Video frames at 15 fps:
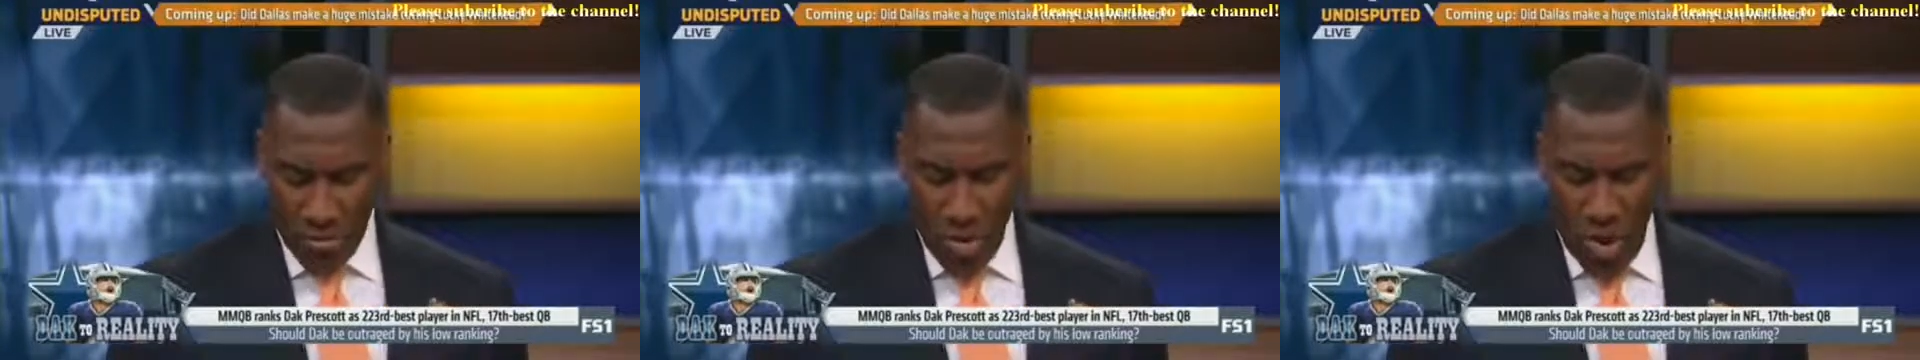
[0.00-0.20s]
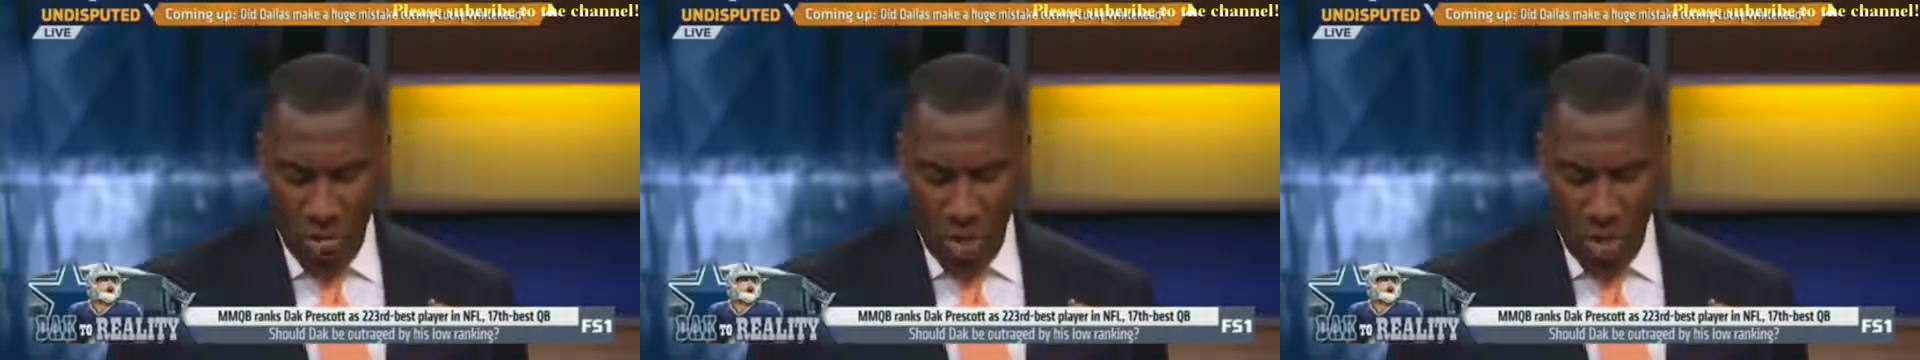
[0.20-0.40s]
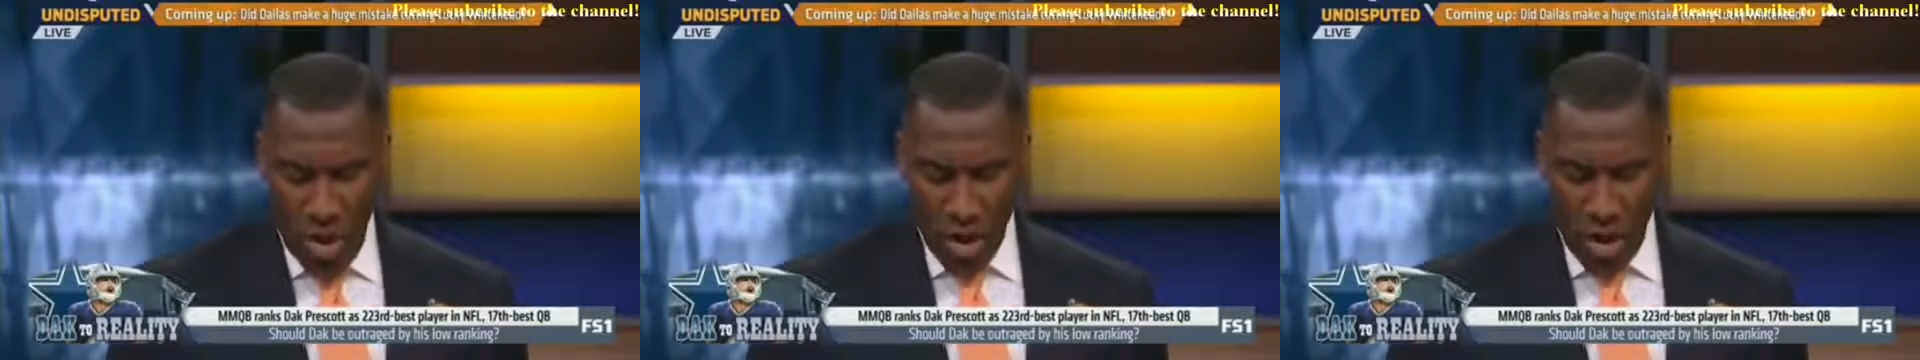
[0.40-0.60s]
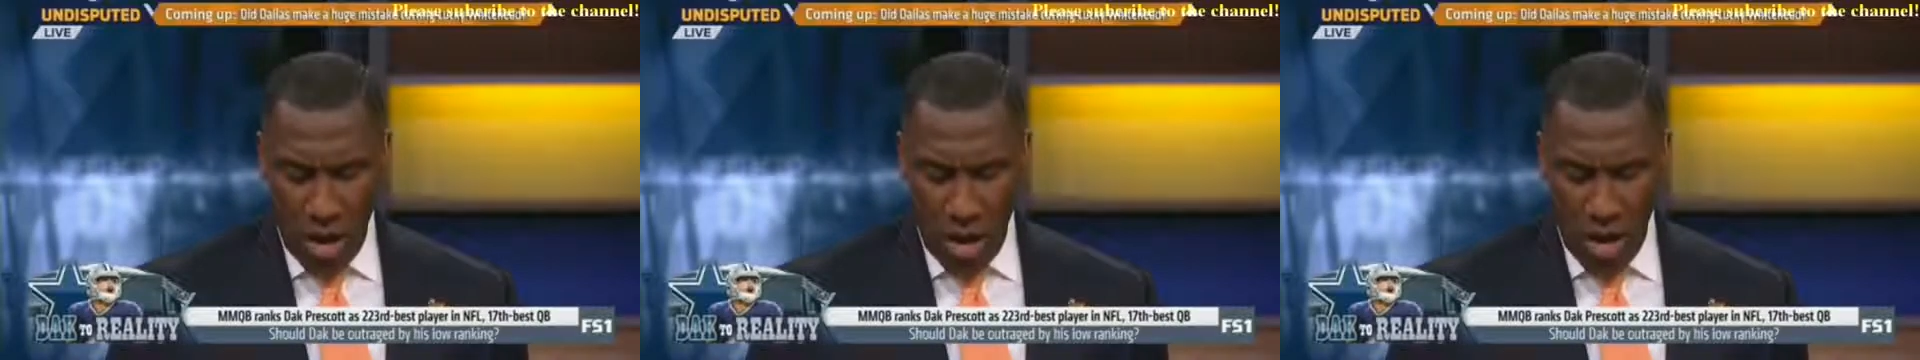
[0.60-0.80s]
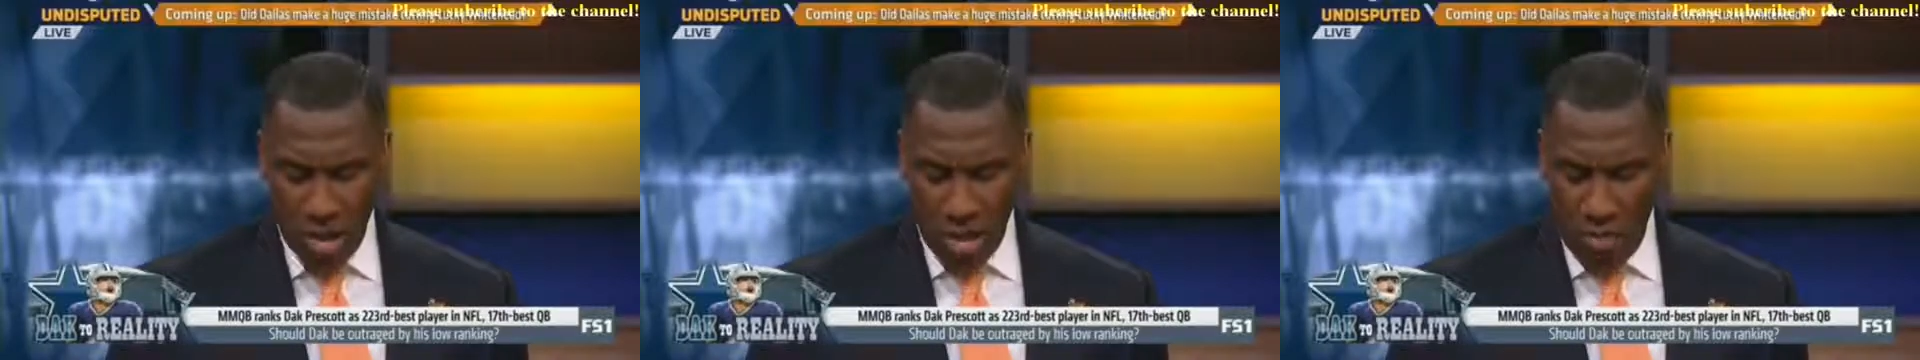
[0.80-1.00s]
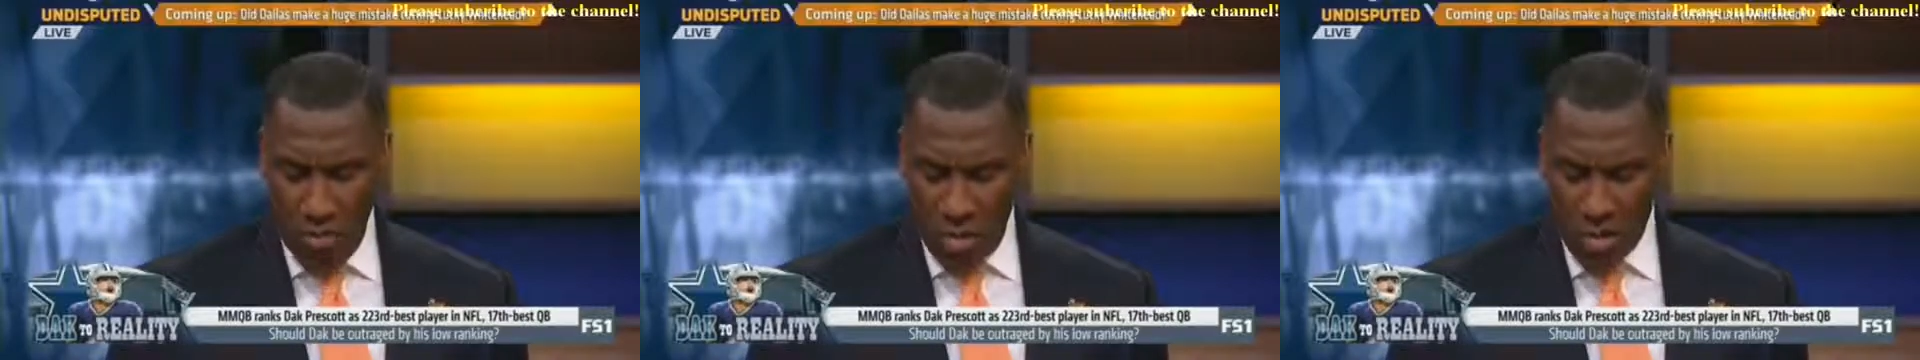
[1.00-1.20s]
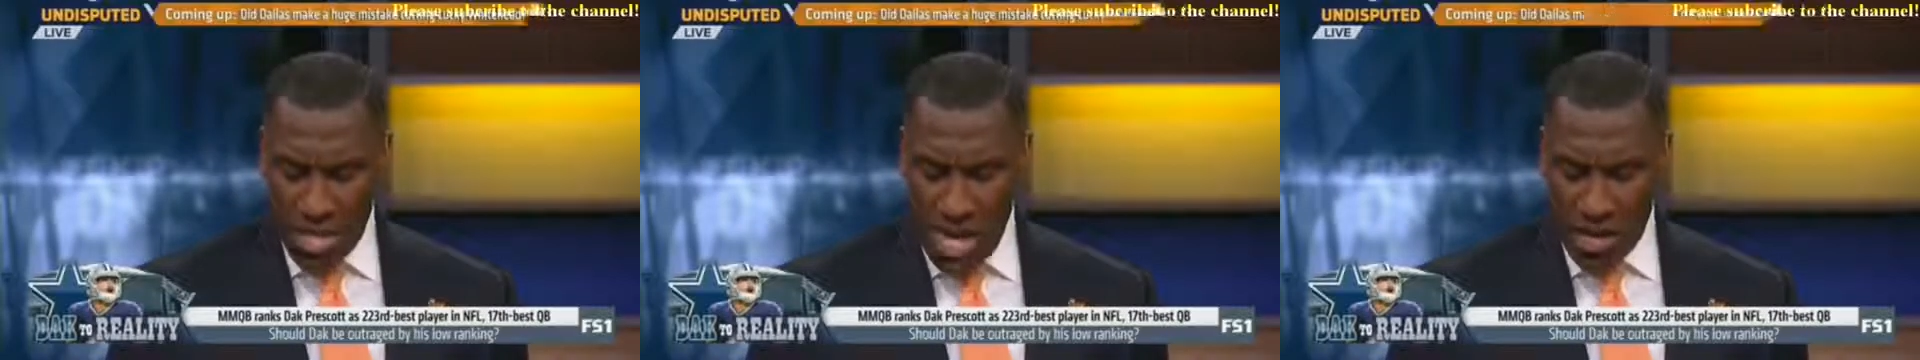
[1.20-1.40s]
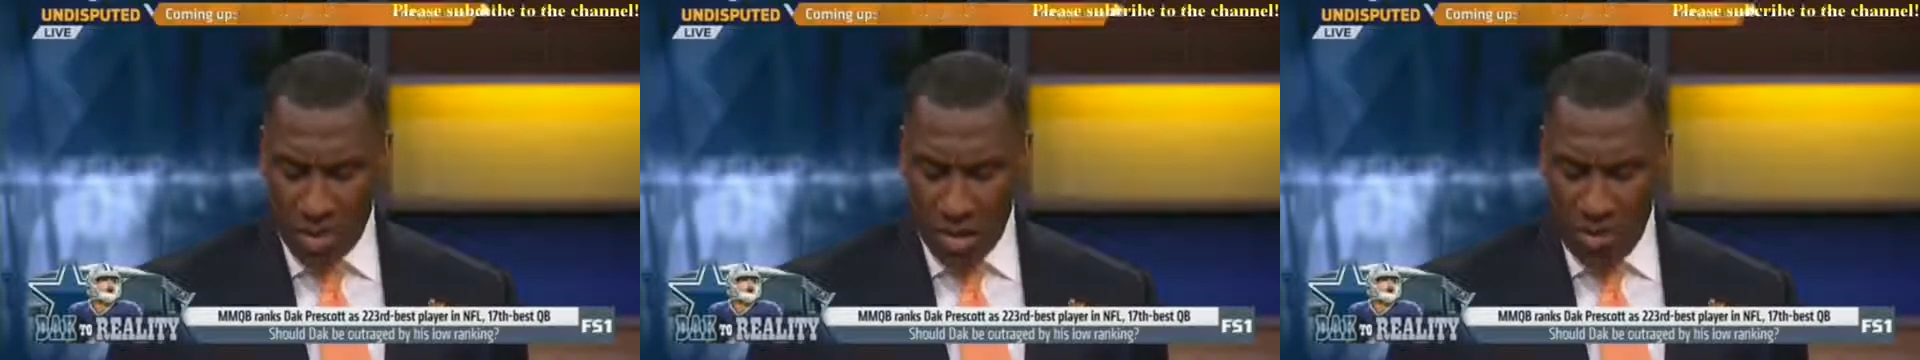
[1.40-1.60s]
Number 1 guard, number
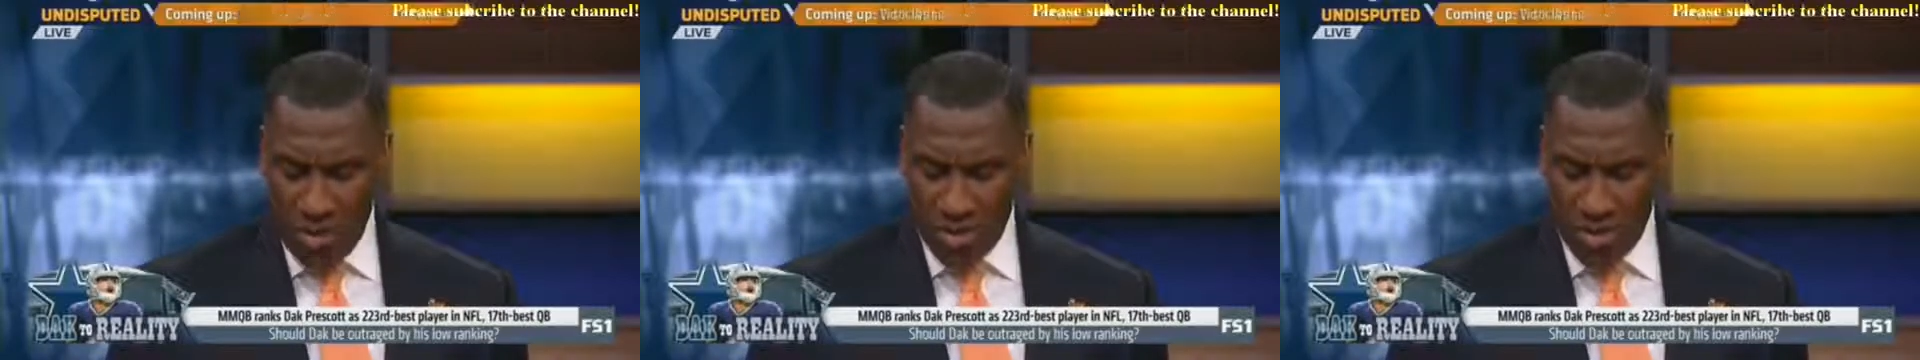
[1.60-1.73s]
1 tackle,